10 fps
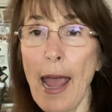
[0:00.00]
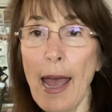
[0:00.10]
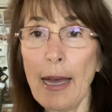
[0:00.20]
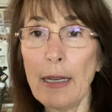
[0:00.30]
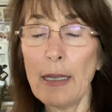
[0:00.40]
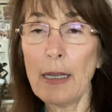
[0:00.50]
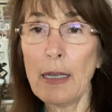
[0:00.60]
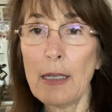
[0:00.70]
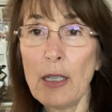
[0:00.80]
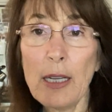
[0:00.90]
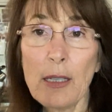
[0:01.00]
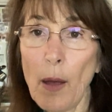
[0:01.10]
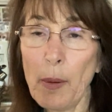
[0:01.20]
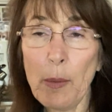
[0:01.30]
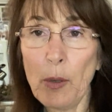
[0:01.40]
And she
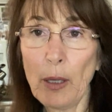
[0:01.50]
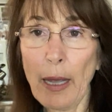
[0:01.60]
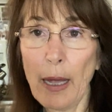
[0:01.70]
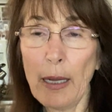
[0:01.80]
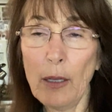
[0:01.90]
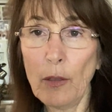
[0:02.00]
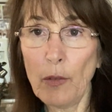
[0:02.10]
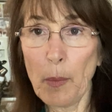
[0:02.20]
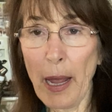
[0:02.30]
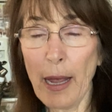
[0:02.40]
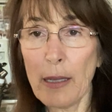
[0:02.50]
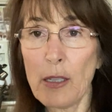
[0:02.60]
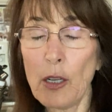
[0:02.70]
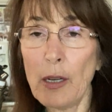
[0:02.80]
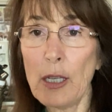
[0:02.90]
saw people get healed from
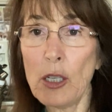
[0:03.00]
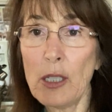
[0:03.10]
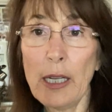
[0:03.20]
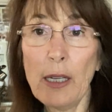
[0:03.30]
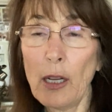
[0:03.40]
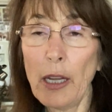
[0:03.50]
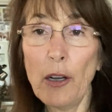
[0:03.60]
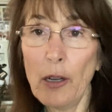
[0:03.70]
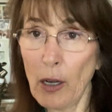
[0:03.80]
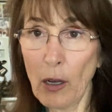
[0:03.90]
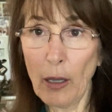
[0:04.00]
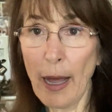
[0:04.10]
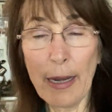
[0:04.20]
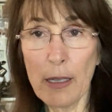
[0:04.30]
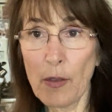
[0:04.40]
cancer and she cured her
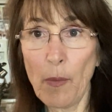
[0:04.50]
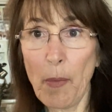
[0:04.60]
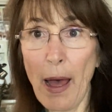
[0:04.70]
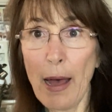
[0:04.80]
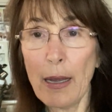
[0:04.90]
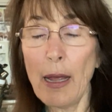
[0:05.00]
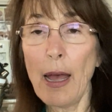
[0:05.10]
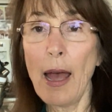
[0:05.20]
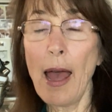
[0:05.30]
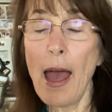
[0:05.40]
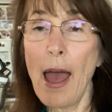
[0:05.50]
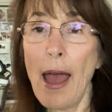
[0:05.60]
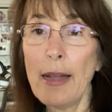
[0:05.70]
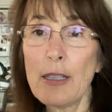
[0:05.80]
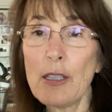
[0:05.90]
colitis from that.
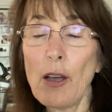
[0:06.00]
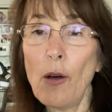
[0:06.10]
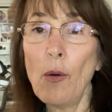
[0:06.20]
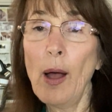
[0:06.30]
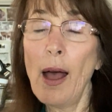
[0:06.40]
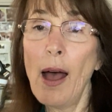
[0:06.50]
And so